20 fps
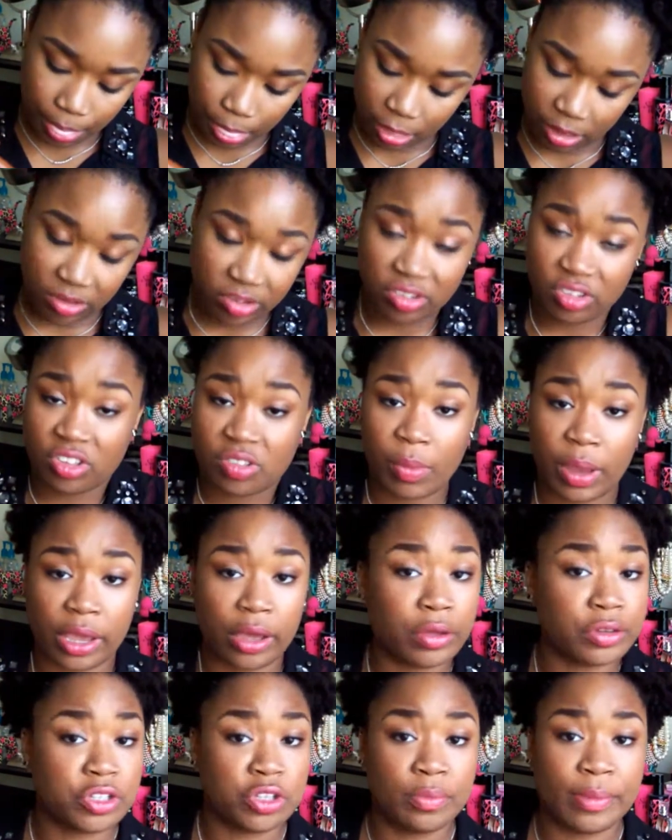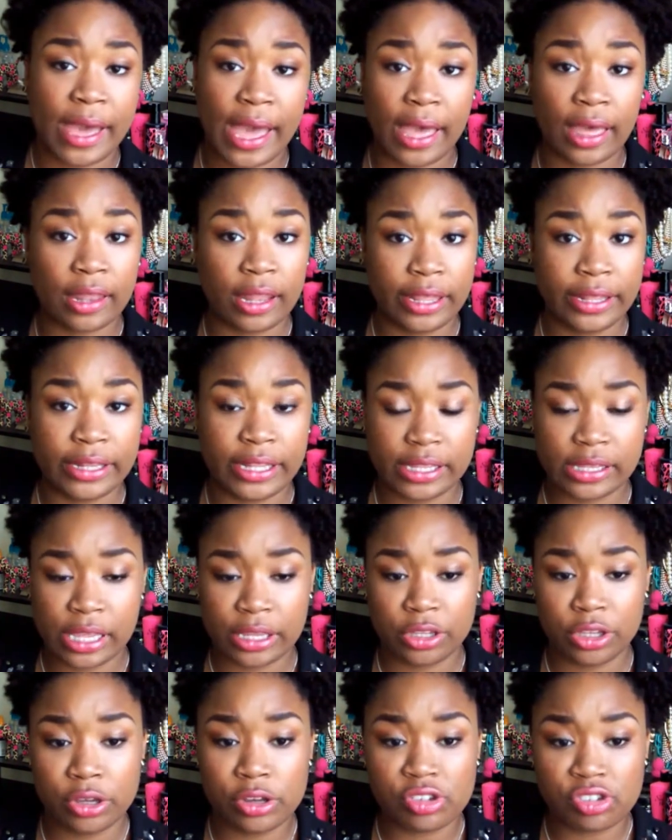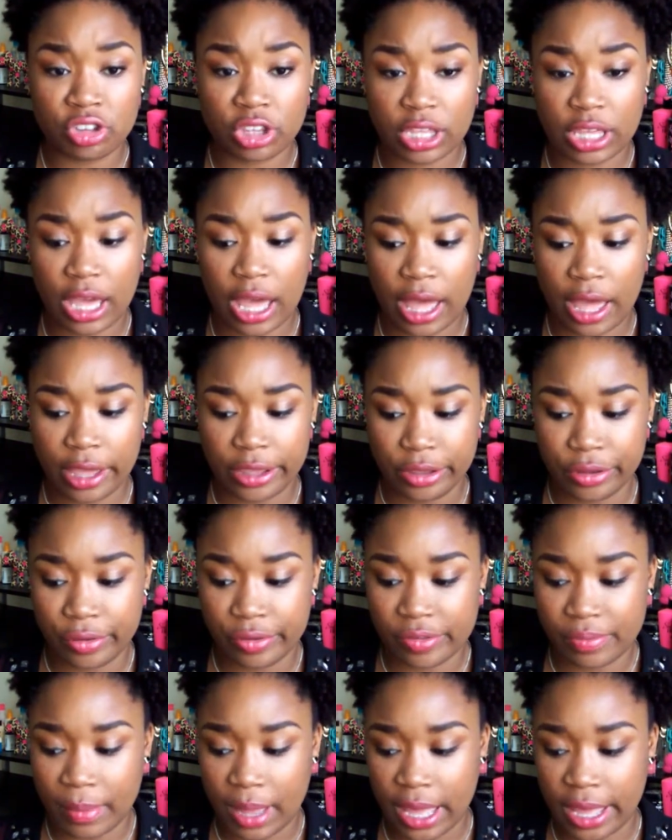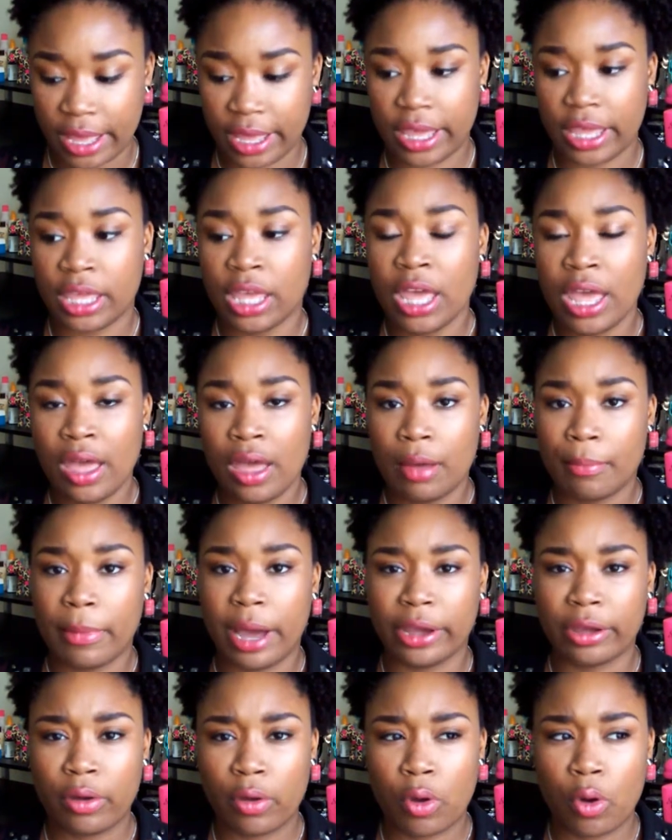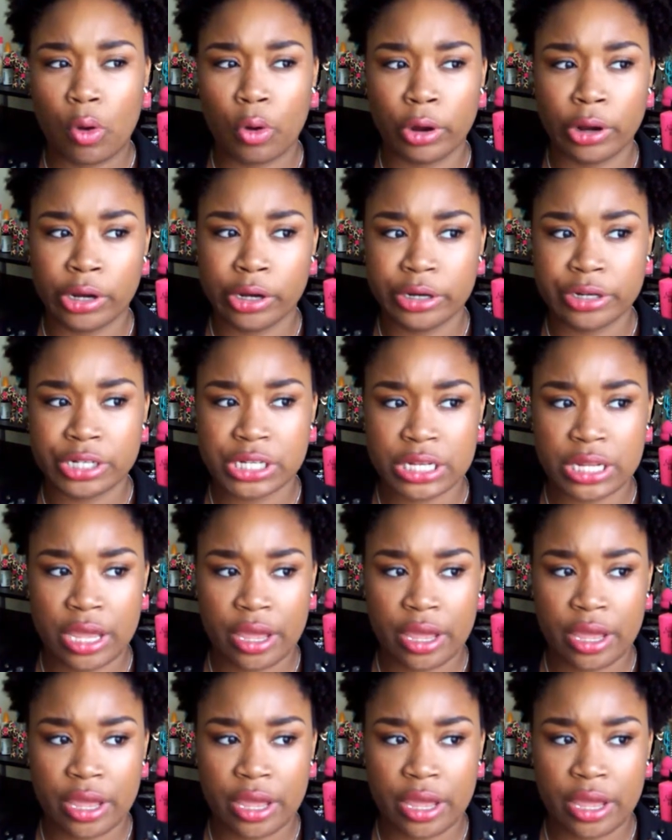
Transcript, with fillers: This is just my go-to bag lately. Like, usually I use my Michael Kors